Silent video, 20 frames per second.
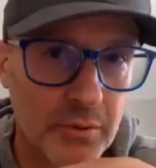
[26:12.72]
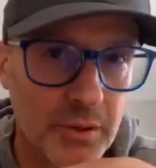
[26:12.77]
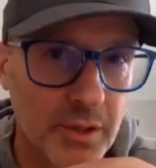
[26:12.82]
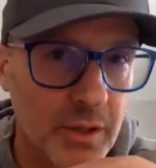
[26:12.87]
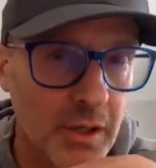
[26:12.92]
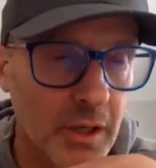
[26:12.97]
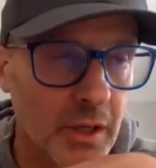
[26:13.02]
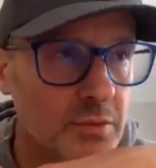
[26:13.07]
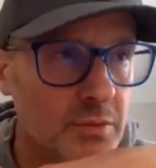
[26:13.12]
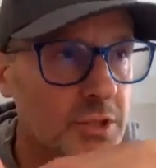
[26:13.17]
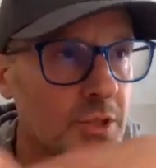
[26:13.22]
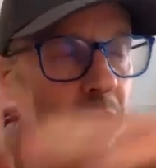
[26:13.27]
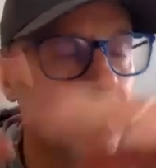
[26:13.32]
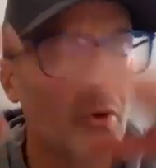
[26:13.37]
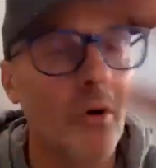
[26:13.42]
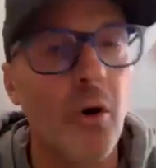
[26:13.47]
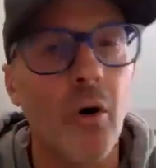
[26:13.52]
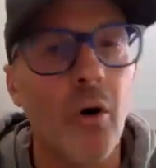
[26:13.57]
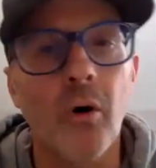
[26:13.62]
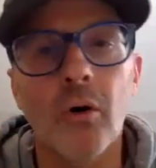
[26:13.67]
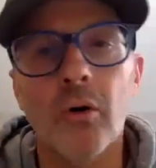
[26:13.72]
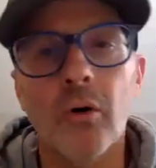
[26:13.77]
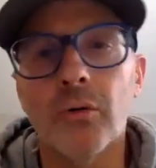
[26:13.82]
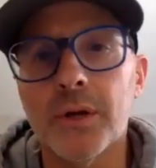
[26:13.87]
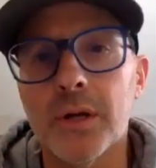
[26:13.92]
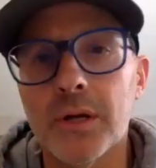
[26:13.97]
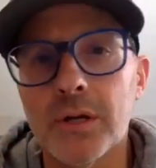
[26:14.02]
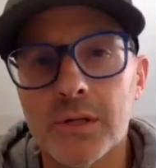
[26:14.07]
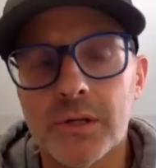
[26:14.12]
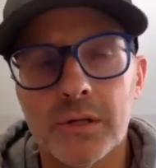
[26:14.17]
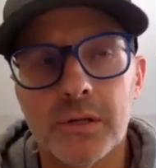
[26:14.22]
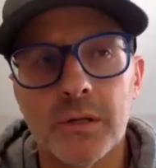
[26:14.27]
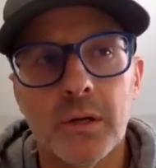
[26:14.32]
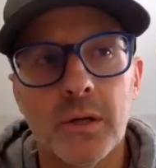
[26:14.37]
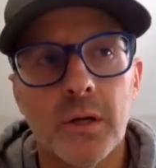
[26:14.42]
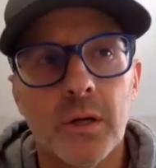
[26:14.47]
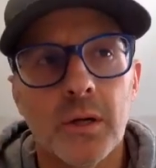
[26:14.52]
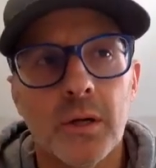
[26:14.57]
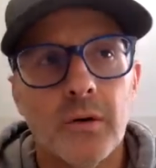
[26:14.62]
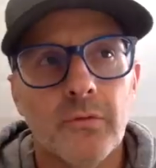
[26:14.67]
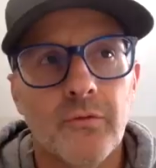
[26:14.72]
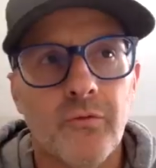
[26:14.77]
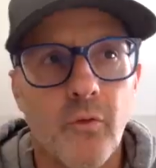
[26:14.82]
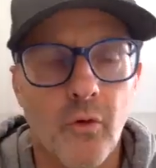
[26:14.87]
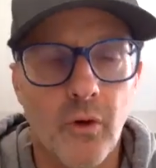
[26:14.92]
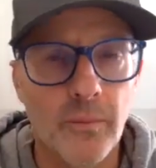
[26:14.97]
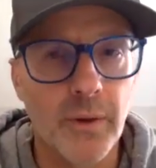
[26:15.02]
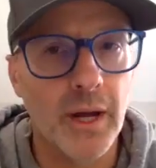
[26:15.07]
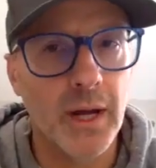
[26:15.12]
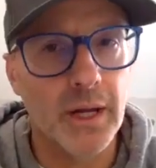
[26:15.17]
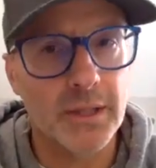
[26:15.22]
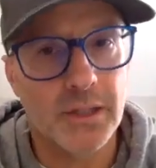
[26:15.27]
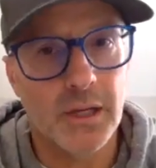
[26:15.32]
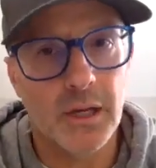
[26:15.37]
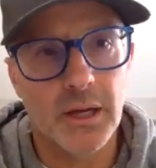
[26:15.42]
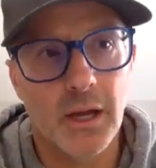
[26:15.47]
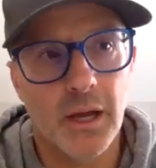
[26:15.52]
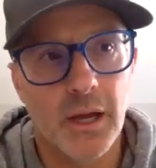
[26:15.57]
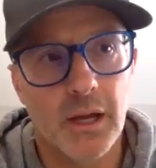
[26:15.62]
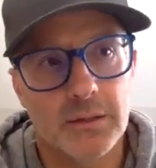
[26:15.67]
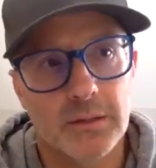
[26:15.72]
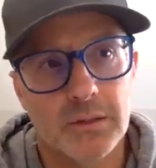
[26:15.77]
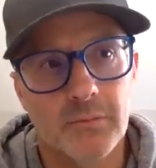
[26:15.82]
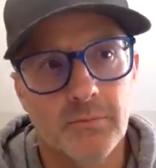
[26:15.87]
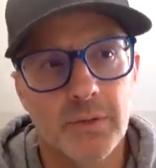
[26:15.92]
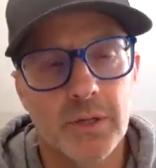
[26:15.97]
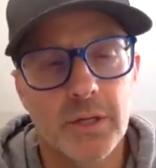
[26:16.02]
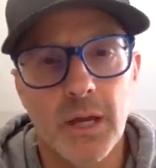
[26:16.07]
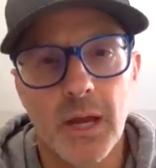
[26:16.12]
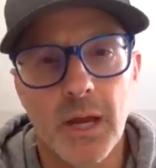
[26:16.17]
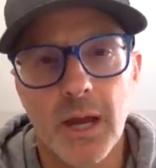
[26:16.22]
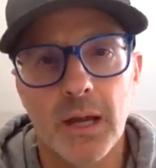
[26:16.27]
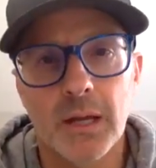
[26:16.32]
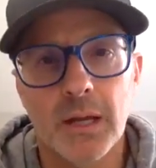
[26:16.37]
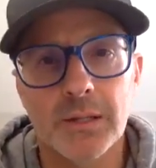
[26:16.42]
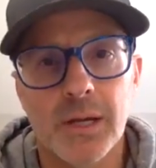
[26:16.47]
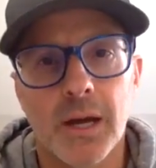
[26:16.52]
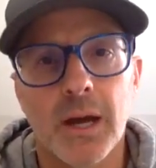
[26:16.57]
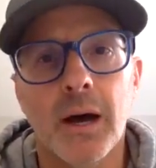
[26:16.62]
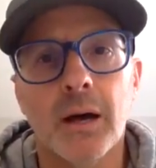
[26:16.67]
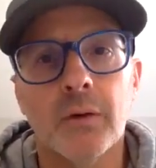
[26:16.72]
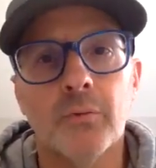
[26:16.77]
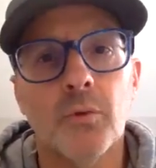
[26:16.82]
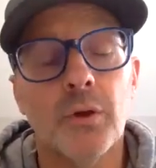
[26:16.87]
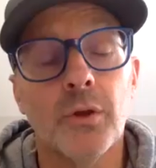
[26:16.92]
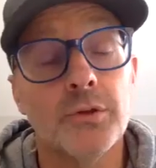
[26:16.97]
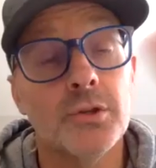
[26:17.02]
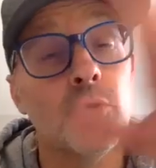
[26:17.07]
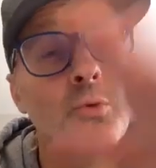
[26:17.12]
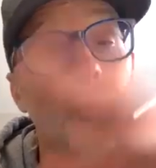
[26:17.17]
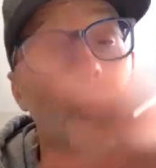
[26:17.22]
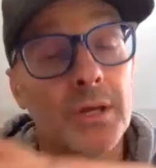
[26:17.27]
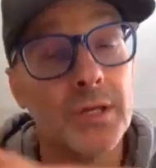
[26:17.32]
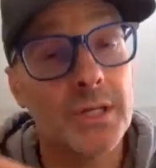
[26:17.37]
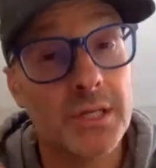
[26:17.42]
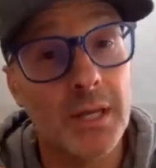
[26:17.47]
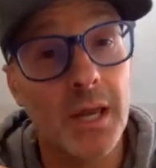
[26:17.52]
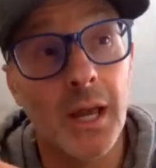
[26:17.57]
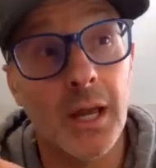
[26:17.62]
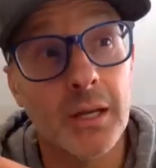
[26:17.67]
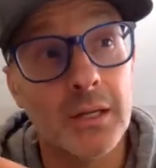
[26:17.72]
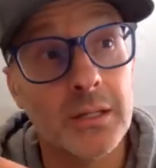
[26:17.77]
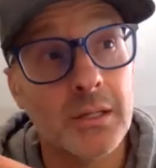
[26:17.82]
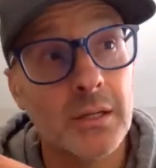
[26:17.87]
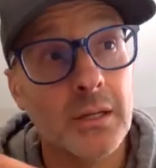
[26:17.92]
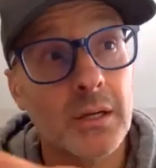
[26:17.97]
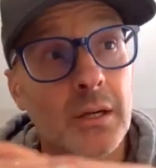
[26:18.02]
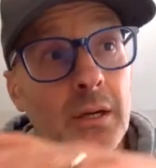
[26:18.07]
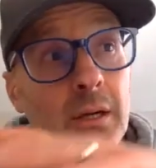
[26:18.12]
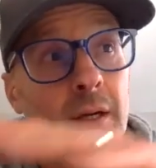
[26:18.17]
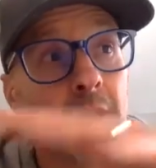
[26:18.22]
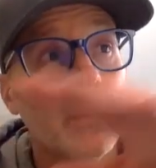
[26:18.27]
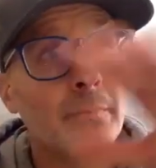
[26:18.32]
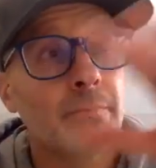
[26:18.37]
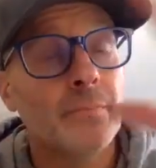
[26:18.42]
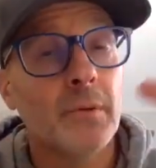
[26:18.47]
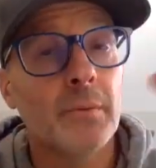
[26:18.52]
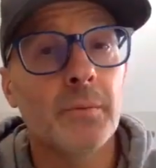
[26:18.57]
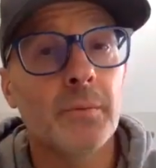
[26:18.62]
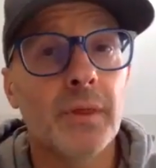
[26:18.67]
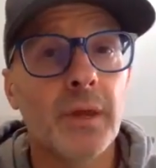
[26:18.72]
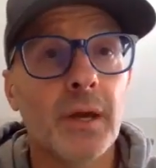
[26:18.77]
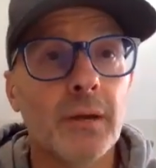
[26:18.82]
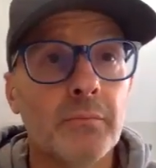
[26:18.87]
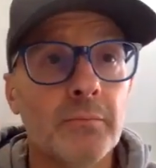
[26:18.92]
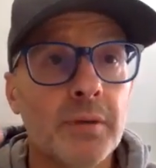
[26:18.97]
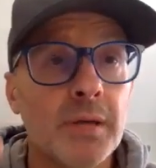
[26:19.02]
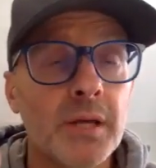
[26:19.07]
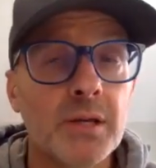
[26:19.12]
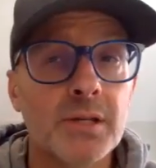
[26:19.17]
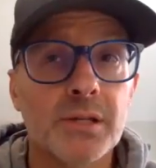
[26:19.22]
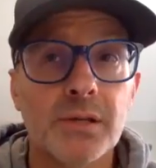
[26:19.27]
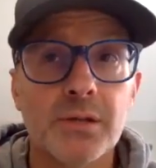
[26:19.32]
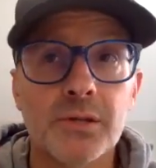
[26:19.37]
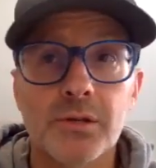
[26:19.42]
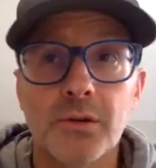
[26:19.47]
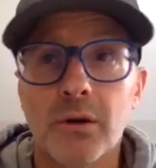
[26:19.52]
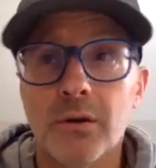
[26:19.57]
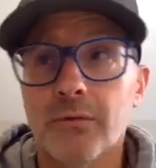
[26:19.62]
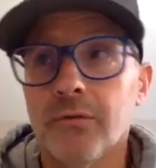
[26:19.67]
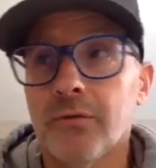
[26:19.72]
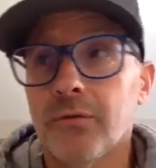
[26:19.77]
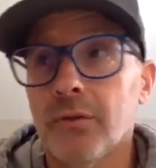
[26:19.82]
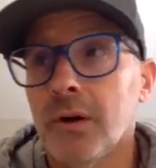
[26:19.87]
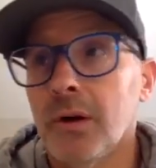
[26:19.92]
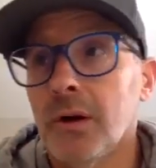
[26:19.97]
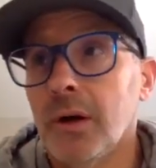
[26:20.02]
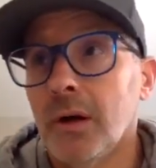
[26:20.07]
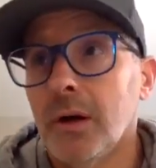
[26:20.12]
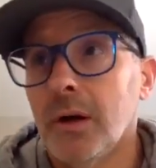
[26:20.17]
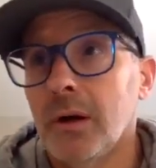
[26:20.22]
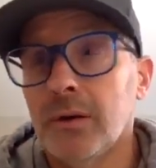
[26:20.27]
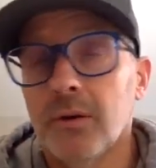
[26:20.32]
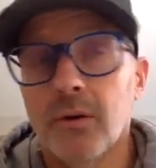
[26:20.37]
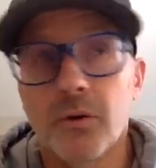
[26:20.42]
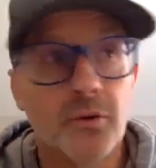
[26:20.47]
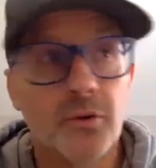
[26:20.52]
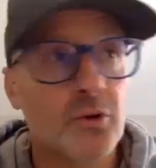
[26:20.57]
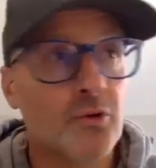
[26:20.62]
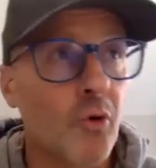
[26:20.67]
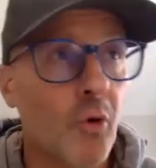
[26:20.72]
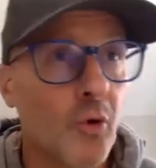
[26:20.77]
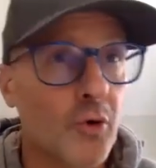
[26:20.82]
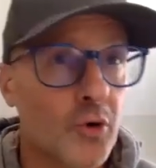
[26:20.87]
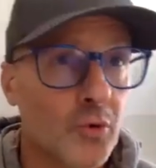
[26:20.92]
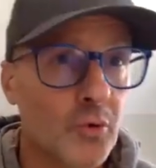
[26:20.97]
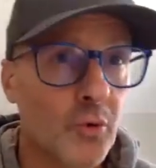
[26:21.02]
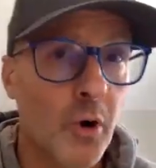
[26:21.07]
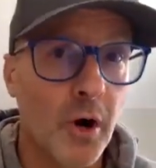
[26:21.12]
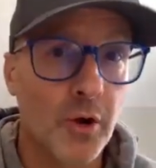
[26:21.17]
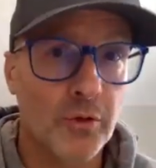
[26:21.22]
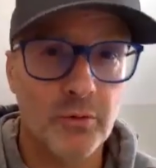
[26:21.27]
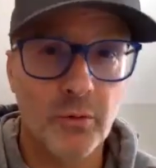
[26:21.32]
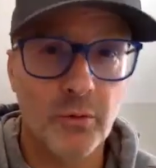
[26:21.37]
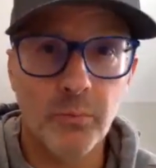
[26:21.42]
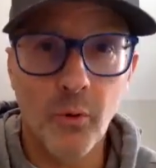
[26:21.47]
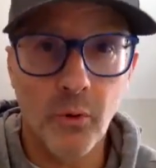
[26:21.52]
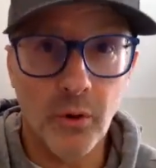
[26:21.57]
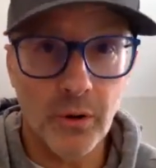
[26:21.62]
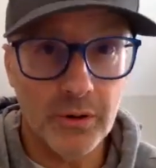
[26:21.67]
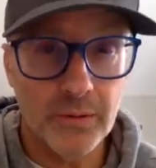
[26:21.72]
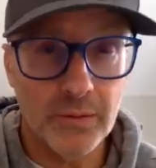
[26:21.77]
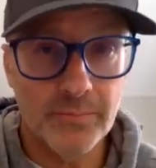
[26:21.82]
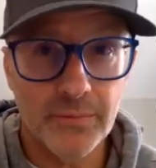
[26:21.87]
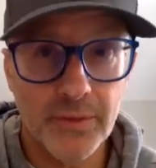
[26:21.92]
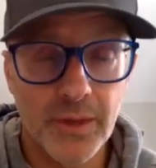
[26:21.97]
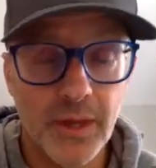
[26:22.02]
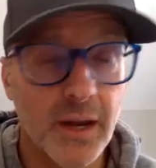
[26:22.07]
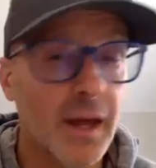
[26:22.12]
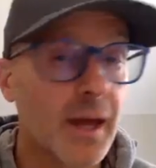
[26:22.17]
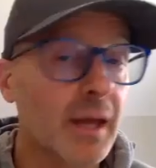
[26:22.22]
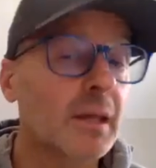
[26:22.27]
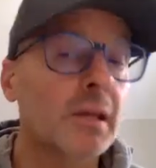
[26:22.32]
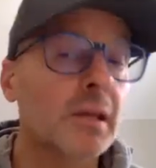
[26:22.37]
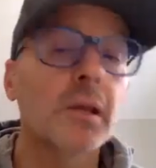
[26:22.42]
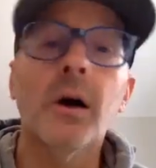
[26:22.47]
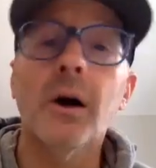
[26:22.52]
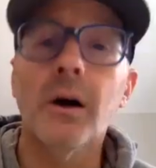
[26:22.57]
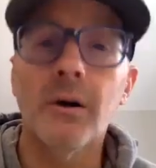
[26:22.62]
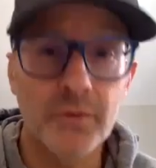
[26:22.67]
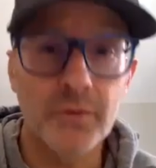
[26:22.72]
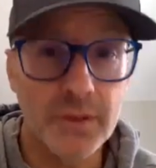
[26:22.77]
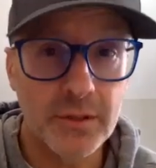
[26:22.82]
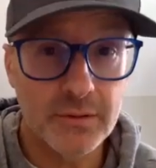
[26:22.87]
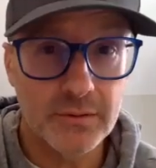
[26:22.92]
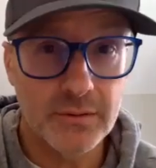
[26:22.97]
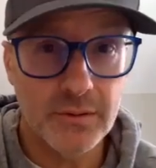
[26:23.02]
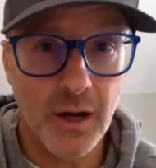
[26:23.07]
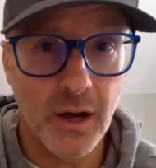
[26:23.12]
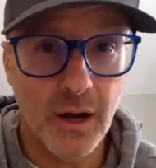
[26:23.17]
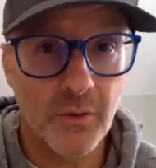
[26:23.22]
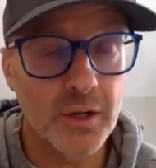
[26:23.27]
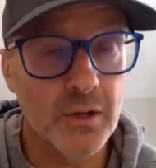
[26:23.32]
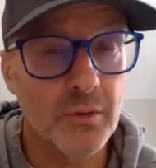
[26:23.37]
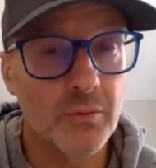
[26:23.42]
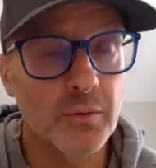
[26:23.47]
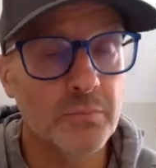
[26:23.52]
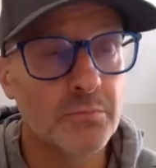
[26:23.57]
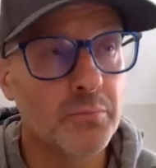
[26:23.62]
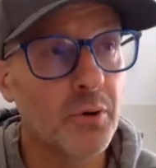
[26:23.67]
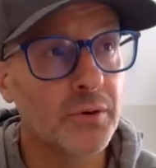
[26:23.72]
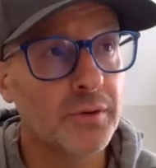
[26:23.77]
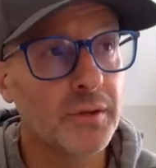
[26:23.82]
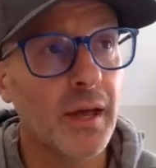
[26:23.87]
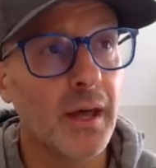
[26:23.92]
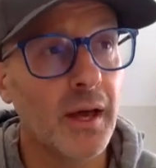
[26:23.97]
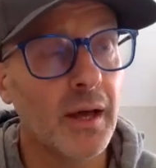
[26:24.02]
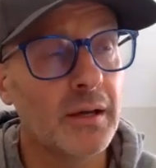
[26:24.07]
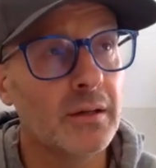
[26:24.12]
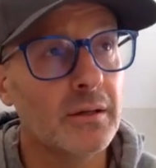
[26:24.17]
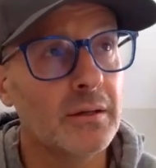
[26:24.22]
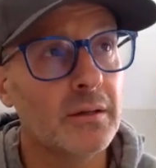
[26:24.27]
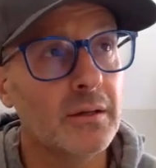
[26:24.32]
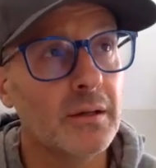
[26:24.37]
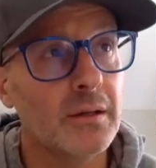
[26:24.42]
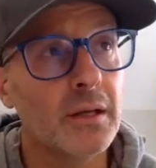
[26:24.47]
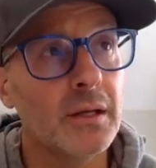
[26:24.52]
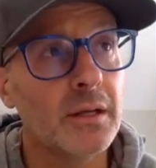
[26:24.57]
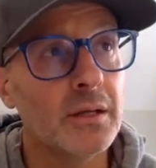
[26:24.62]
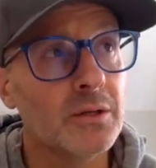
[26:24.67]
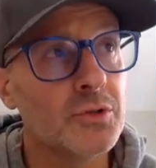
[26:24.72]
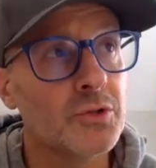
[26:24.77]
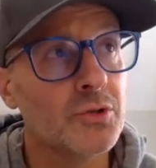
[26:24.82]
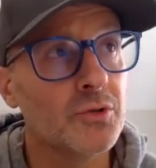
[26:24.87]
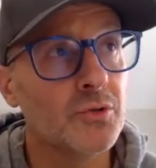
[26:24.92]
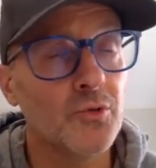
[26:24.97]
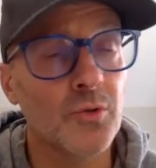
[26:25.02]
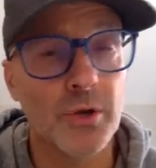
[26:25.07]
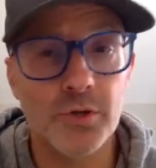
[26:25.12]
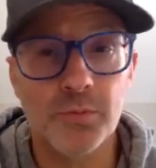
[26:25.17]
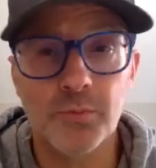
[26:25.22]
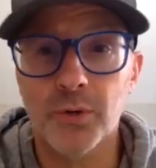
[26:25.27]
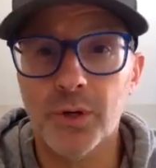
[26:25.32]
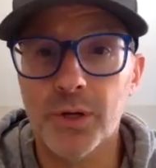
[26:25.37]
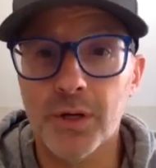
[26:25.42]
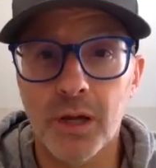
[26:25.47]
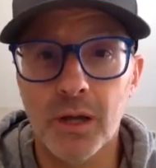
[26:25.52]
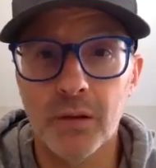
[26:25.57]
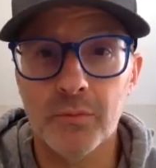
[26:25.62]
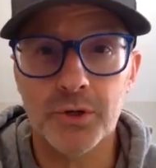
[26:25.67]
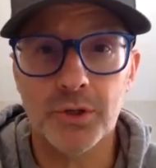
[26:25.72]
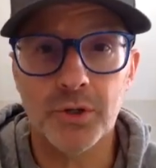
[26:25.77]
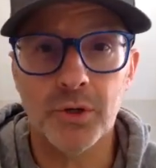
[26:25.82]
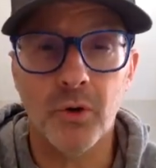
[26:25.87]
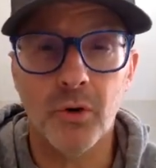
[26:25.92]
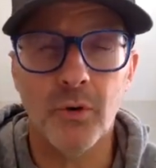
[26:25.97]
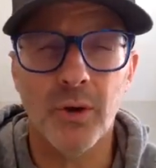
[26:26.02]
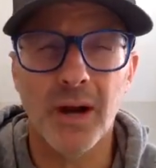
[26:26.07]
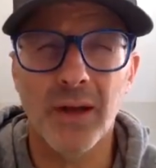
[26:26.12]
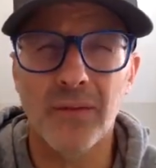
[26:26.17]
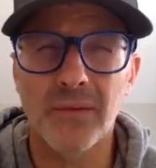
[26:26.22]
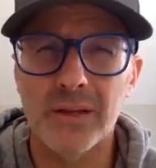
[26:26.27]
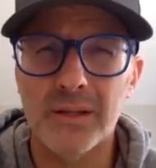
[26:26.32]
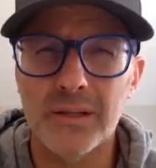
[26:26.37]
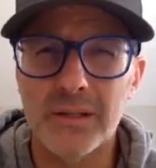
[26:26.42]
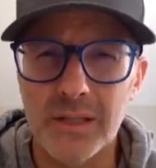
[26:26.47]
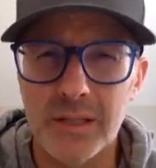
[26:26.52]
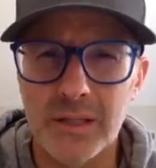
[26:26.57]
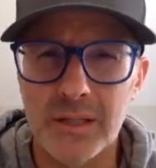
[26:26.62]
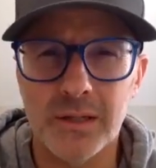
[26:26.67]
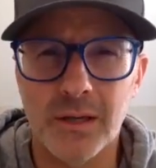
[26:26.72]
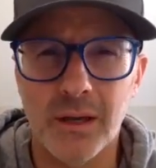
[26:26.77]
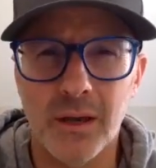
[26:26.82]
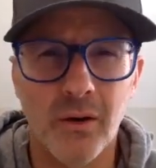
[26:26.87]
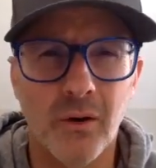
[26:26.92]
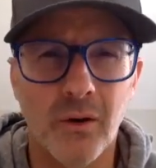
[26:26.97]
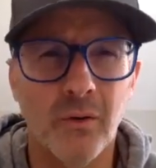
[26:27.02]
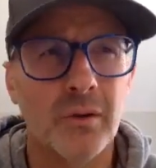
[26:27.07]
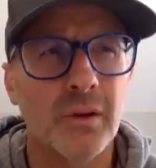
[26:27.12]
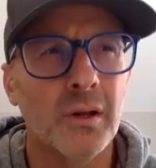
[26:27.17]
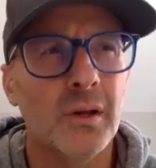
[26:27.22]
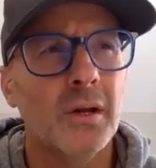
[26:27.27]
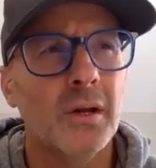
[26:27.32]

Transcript: pregame show, all these formats I got to be hands on with to an extent, but then pieces of, the Kroger Roth report that I loved how he would put that into his pregame show and the detail,